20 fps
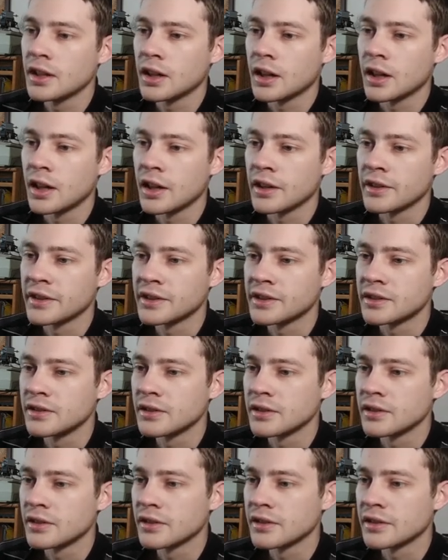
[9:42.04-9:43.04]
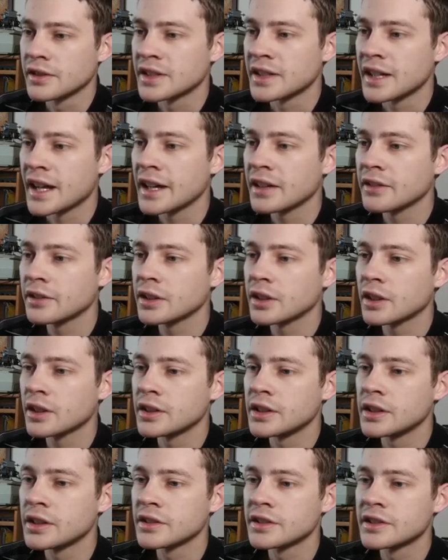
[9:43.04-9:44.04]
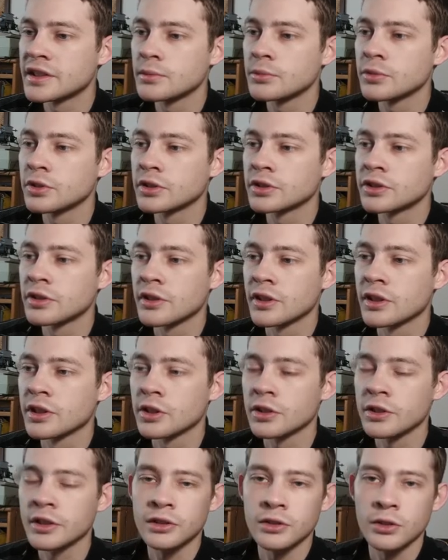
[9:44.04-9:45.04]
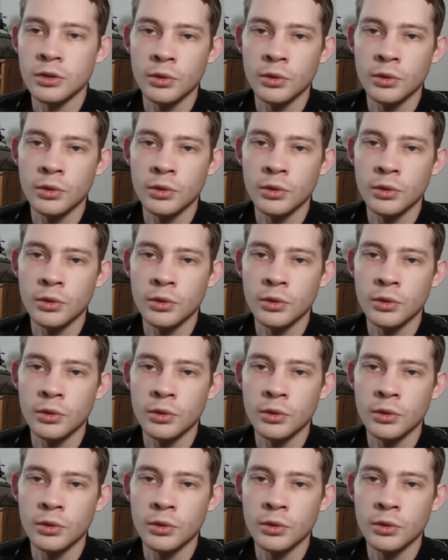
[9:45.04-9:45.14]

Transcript: The styling on here is similar to the current